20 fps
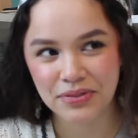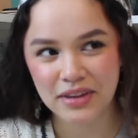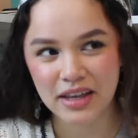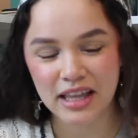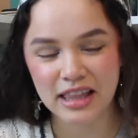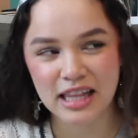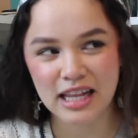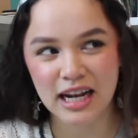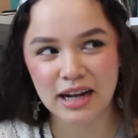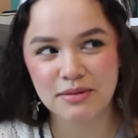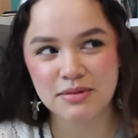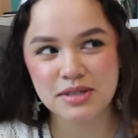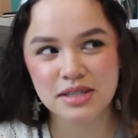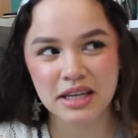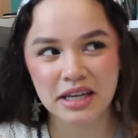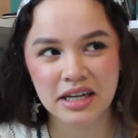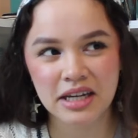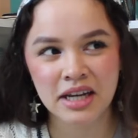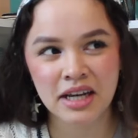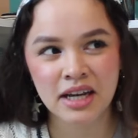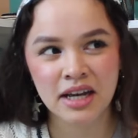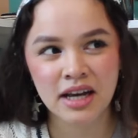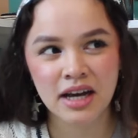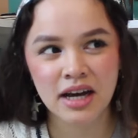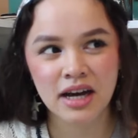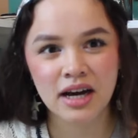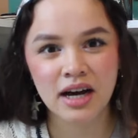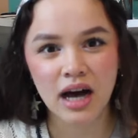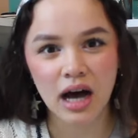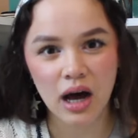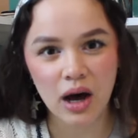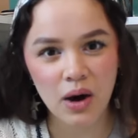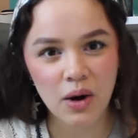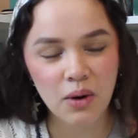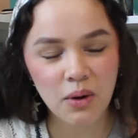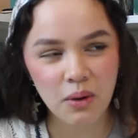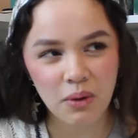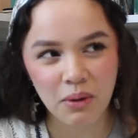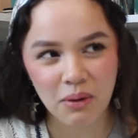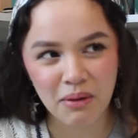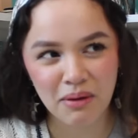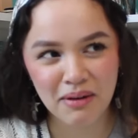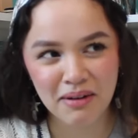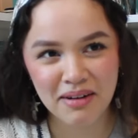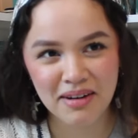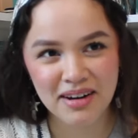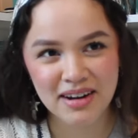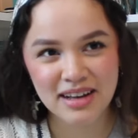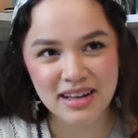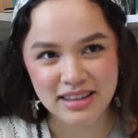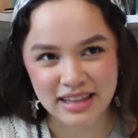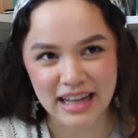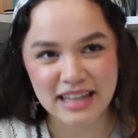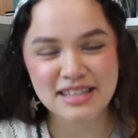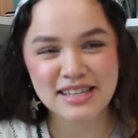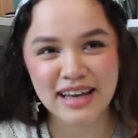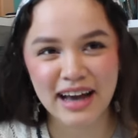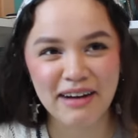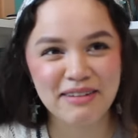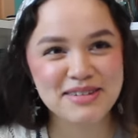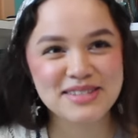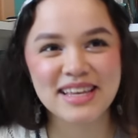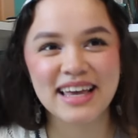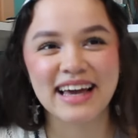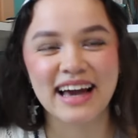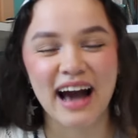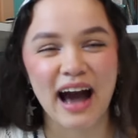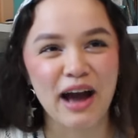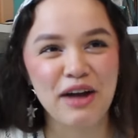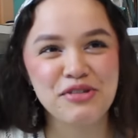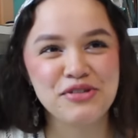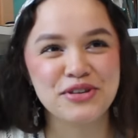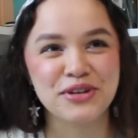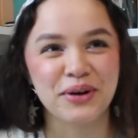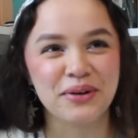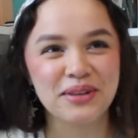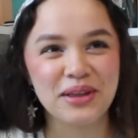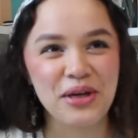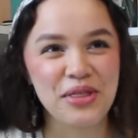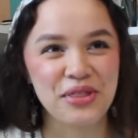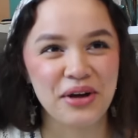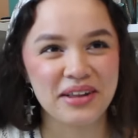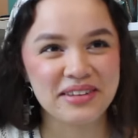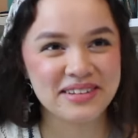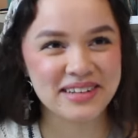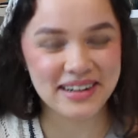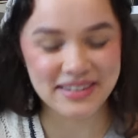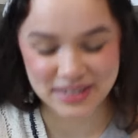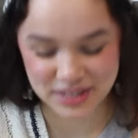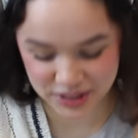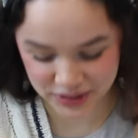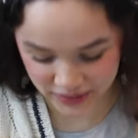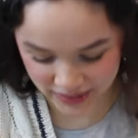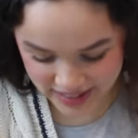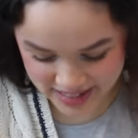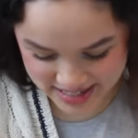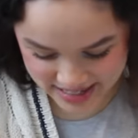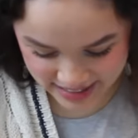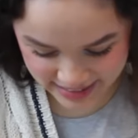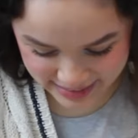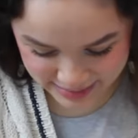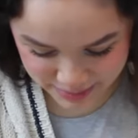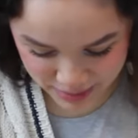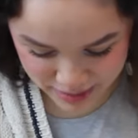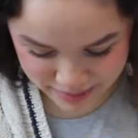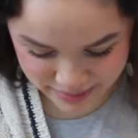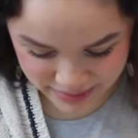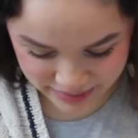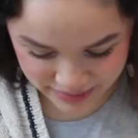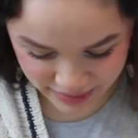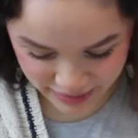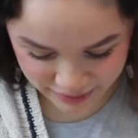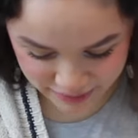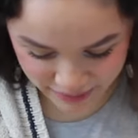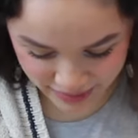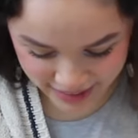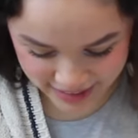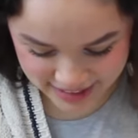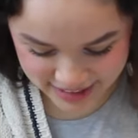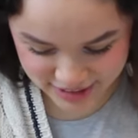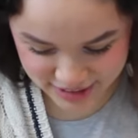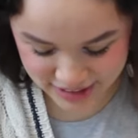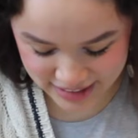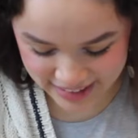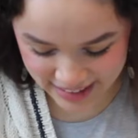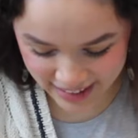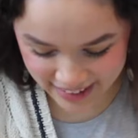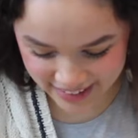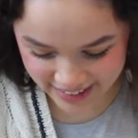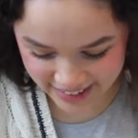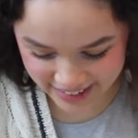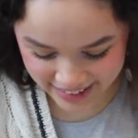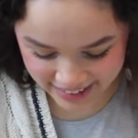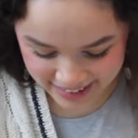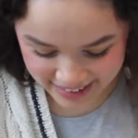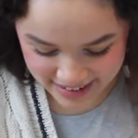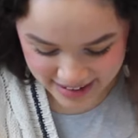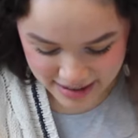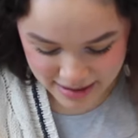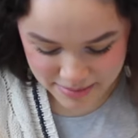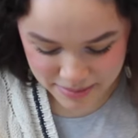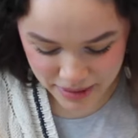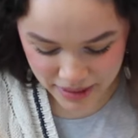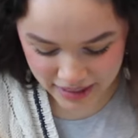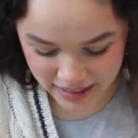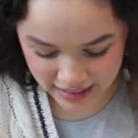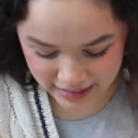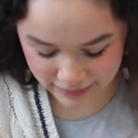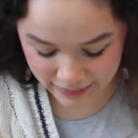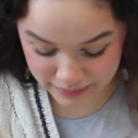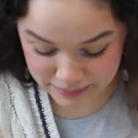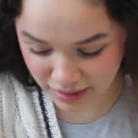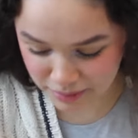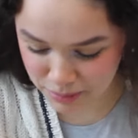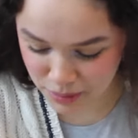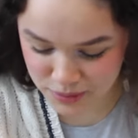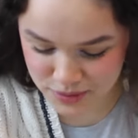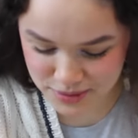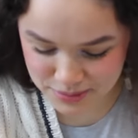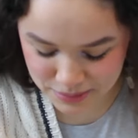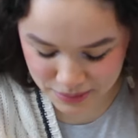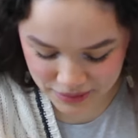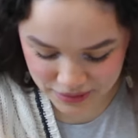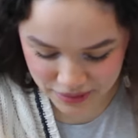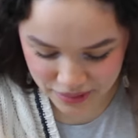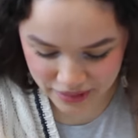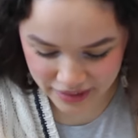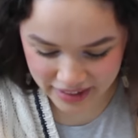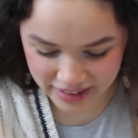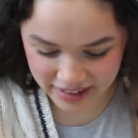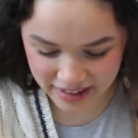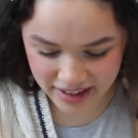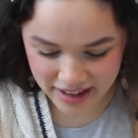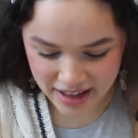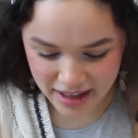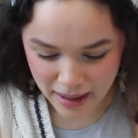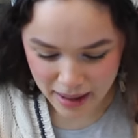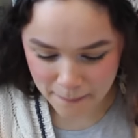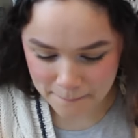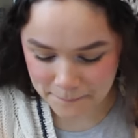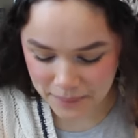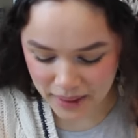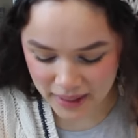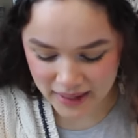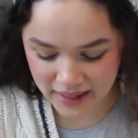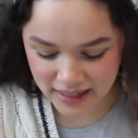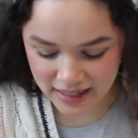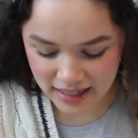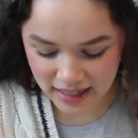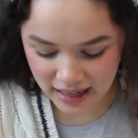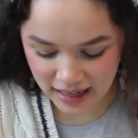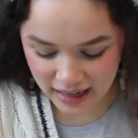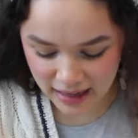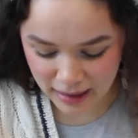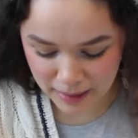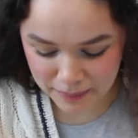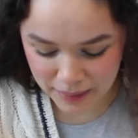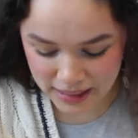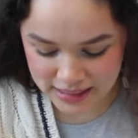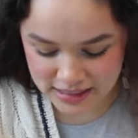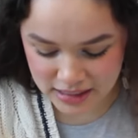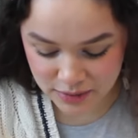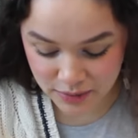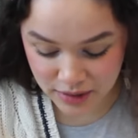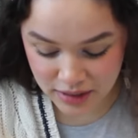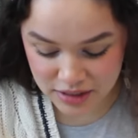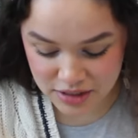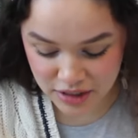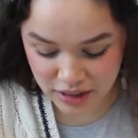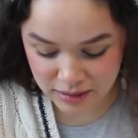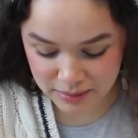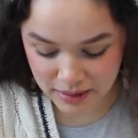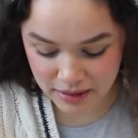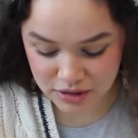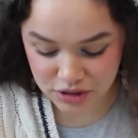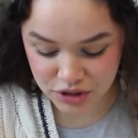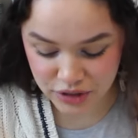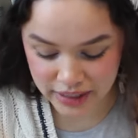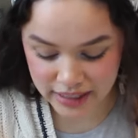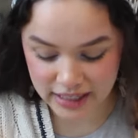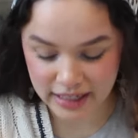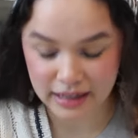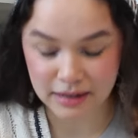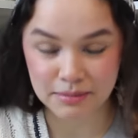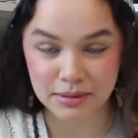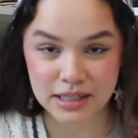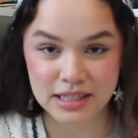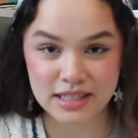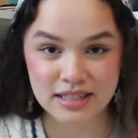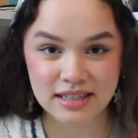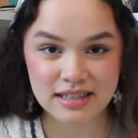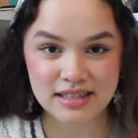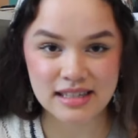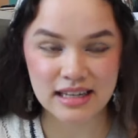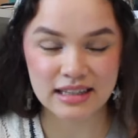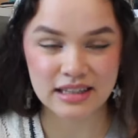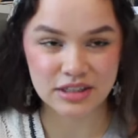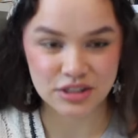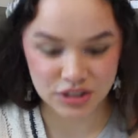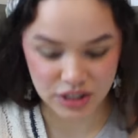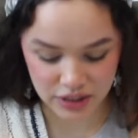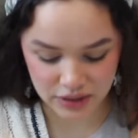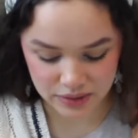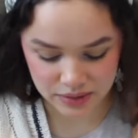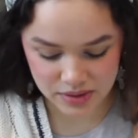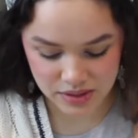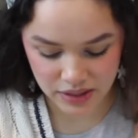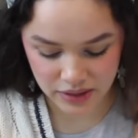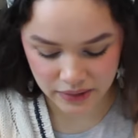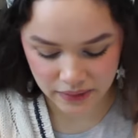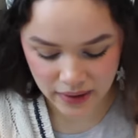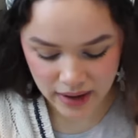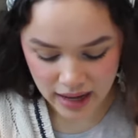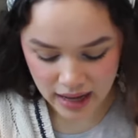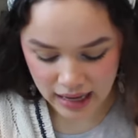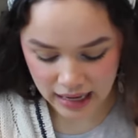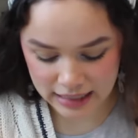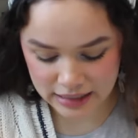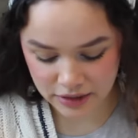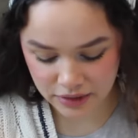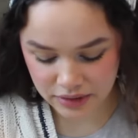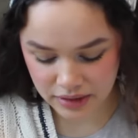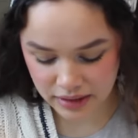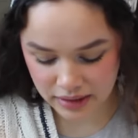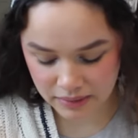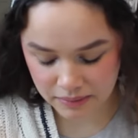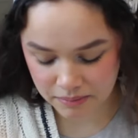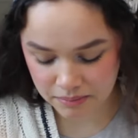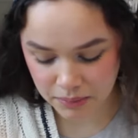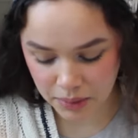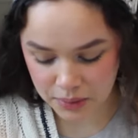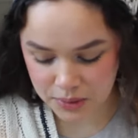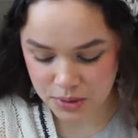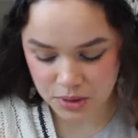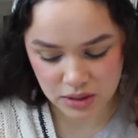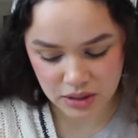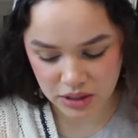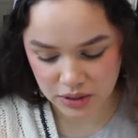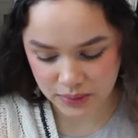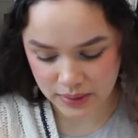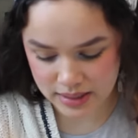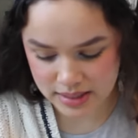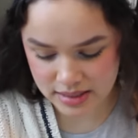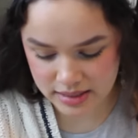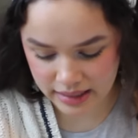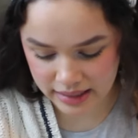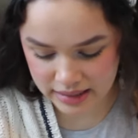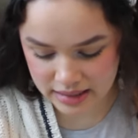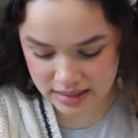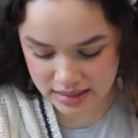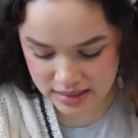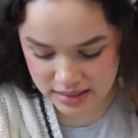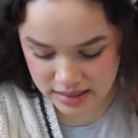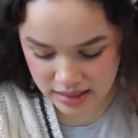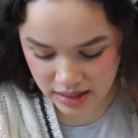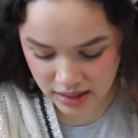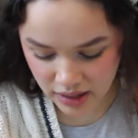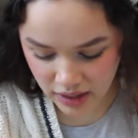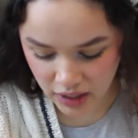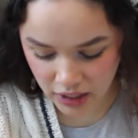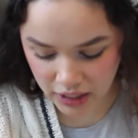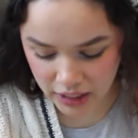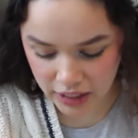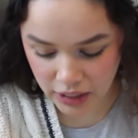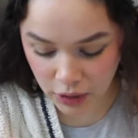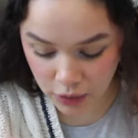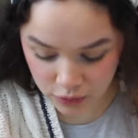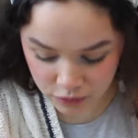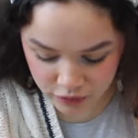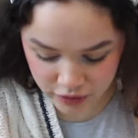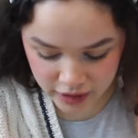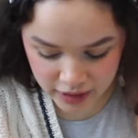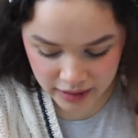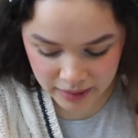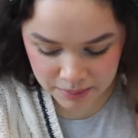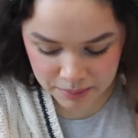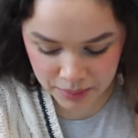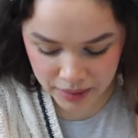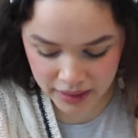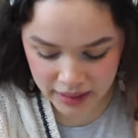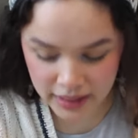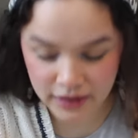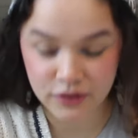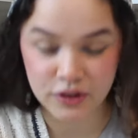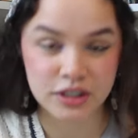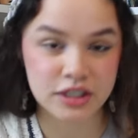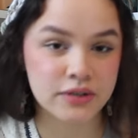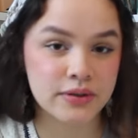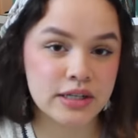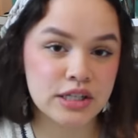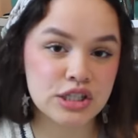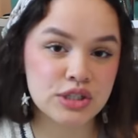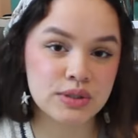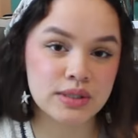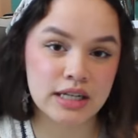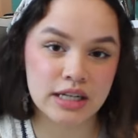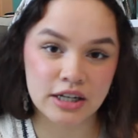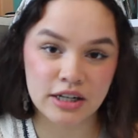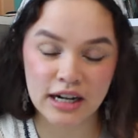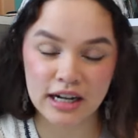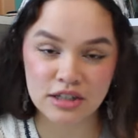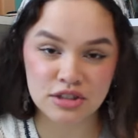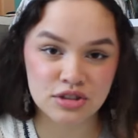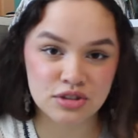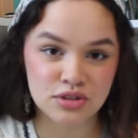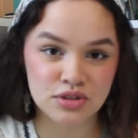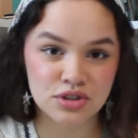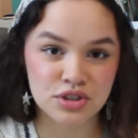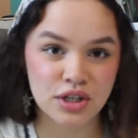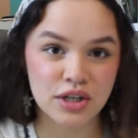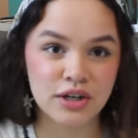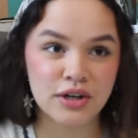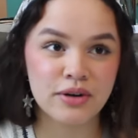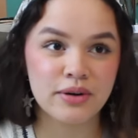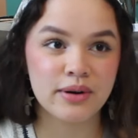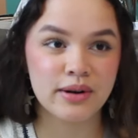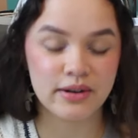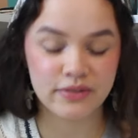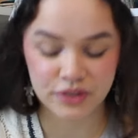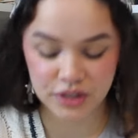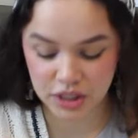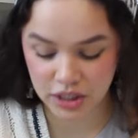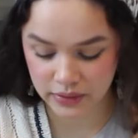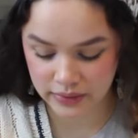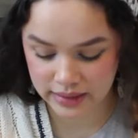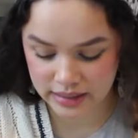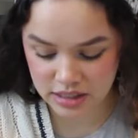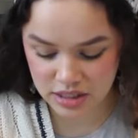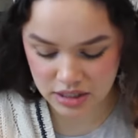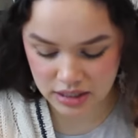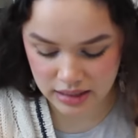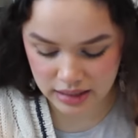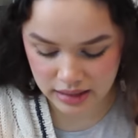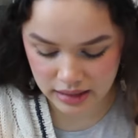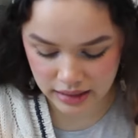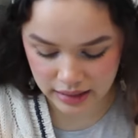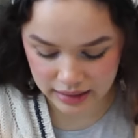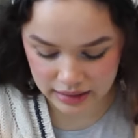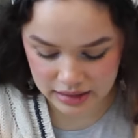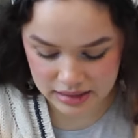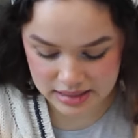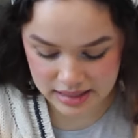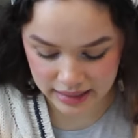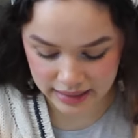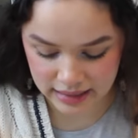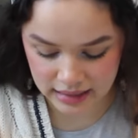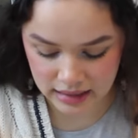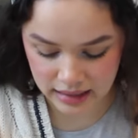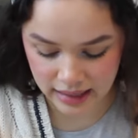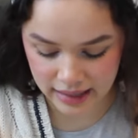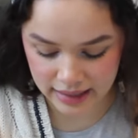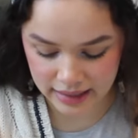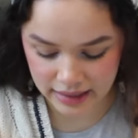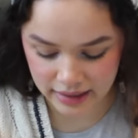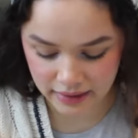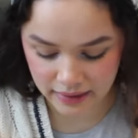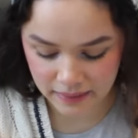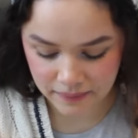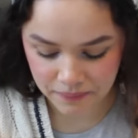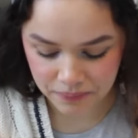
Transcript: And then I was like, oh, I was like, I totally thought that I was crazy in the moment. Like, why is she yelling? But anyway, not most important thing. But I did want to talk about trading bracelets at the show. So I know that most of the US dates are over, but if you're going to an international show or if you're going to like the second leg